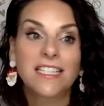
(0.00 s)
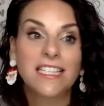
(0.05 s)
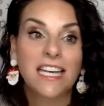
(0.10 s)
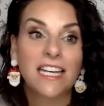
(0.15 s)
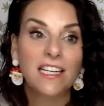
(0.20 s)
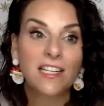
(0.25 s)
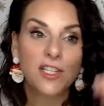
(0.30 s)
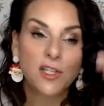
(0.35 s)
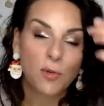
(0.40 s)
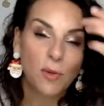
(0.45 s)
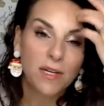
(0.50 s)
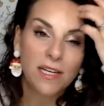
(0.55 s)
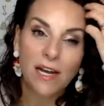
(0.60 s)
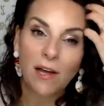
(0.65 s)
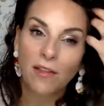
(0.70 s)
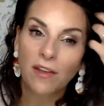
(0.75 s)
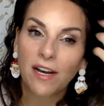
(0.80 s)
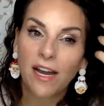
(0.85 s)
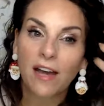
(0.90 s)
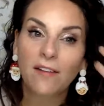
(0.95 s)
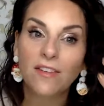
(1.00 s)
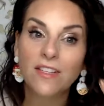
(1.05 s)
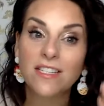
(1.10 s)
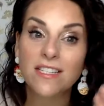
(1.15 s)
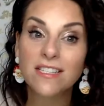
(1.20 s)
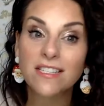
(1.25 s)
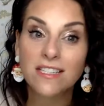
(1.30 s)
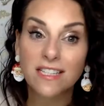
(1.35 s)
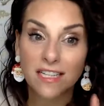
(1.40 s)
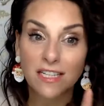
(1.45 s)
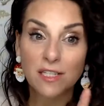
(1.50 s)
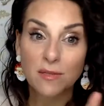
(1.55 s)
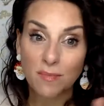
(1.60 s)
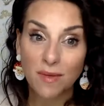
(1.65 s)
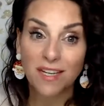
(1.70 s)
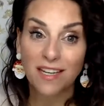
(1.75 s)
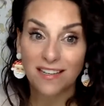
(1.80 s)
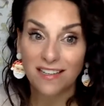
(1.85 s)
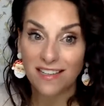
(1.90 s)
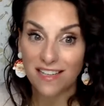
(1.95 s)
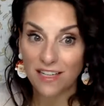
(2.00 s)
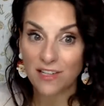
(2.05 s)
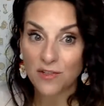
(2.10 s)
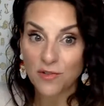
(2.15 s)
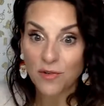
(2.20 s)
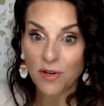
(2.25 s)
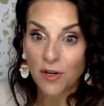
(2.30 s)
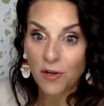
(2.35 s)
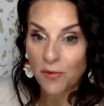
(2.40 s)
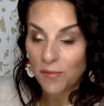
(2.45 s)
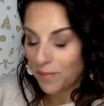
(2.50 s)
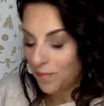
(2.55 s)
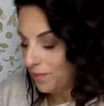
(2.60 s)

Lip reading: get into it now that I have a 6-minute intro.